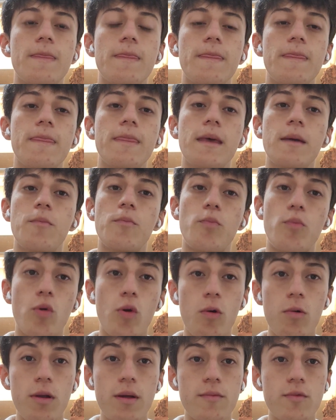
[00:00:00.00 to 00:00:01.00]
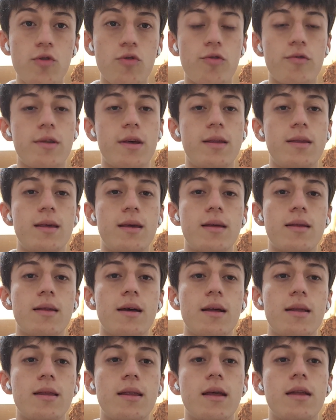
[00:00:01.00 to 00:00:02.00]
the problems or the thing
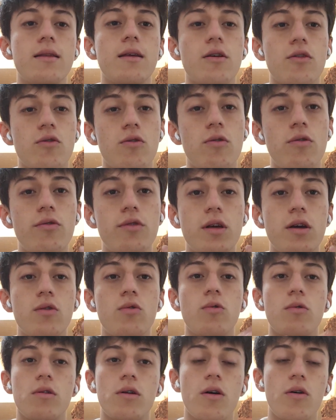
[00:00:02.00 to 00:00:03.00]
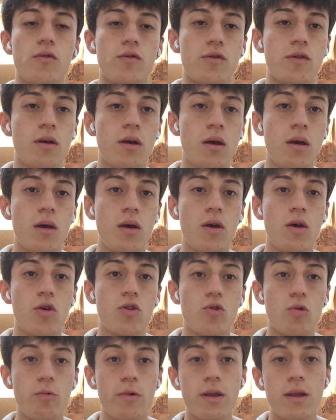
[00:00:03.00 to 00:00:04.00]
that the technology could cause.
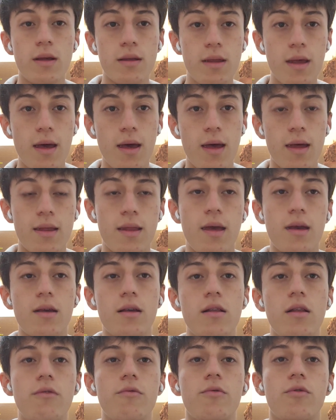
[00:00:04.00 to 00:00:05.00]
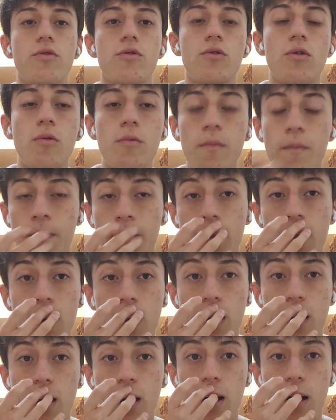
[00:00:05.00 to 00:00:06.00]
So we need the equilibrium.
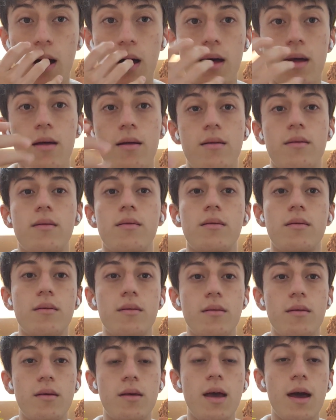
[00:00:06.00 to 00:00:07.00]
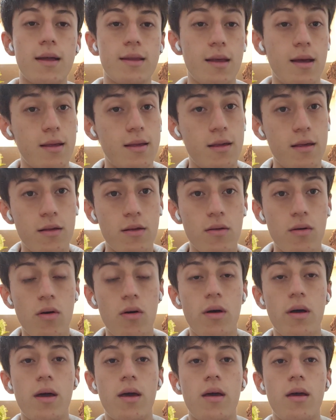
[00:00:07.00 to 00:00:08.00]
And yeah, that's it
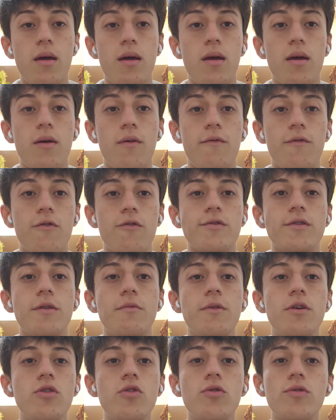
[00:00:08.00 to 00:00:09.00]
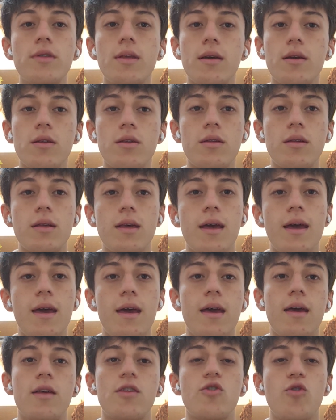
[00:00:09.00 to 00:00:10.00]
for the video. Thanks
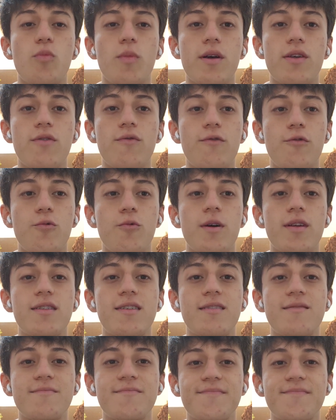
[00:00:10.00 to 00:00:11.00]
so much for watching.